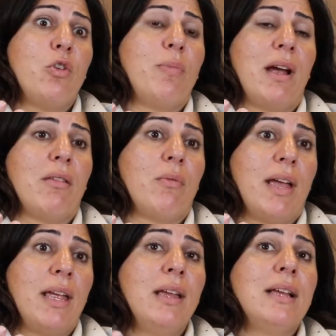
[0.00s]
oh, by the
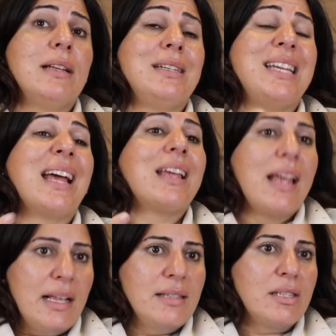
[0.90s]
way,
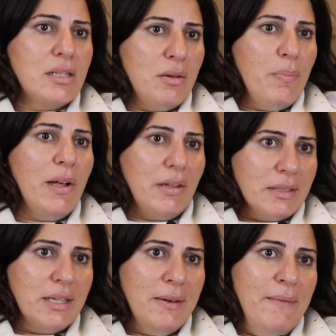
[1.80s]
decades to
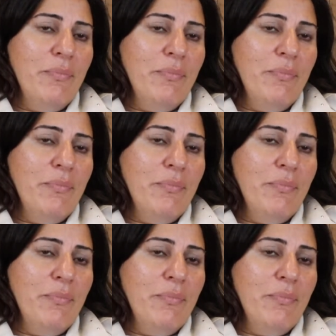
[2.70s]
build.